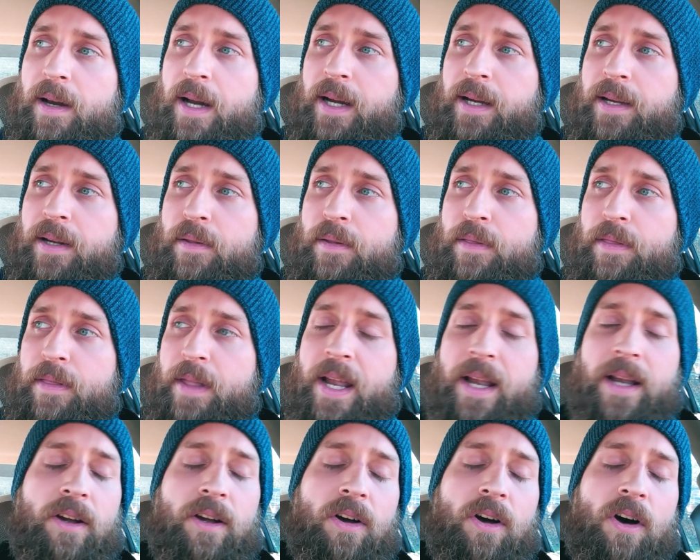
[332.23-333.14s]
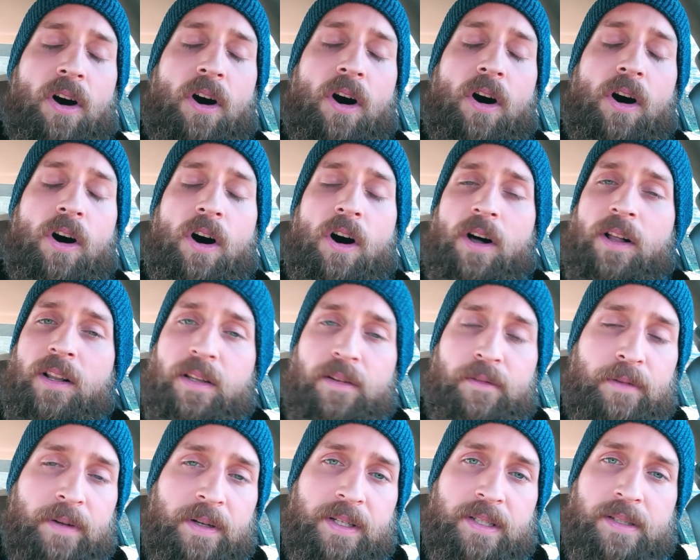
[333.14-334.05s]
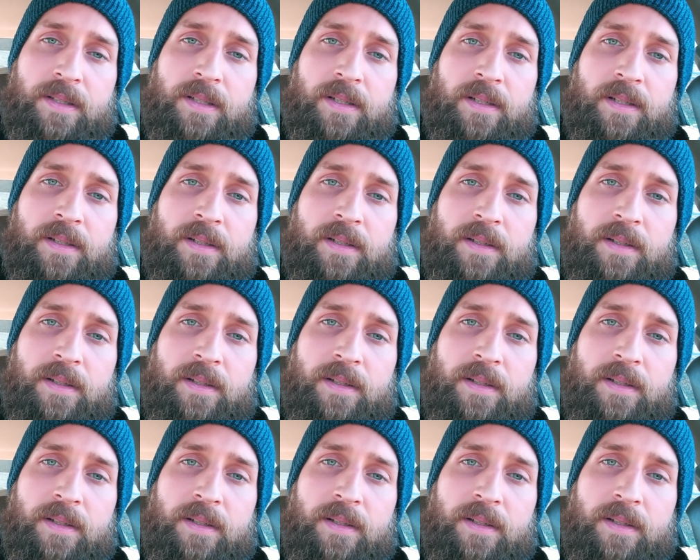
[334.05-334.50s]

I can thank all of it.